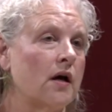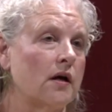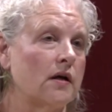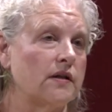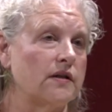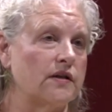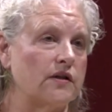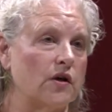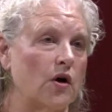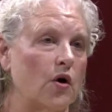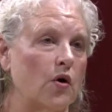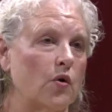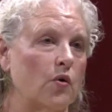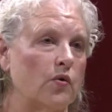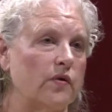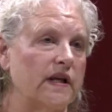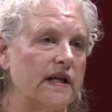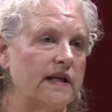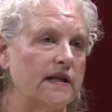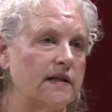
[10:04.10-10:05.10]

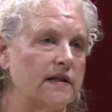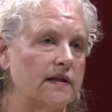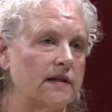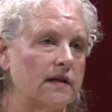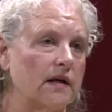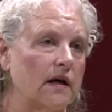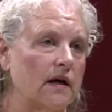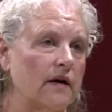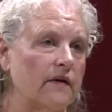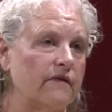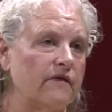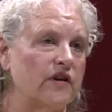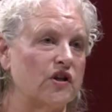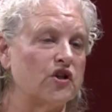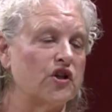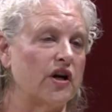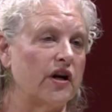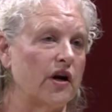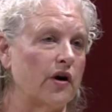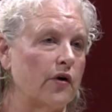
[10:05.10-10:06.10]
So these
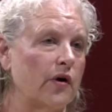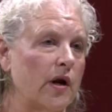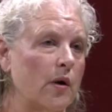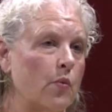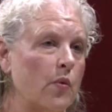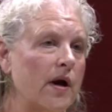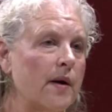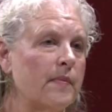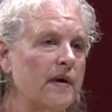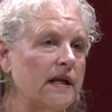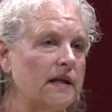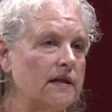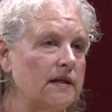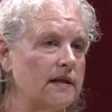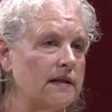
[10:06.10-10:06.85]
visionary women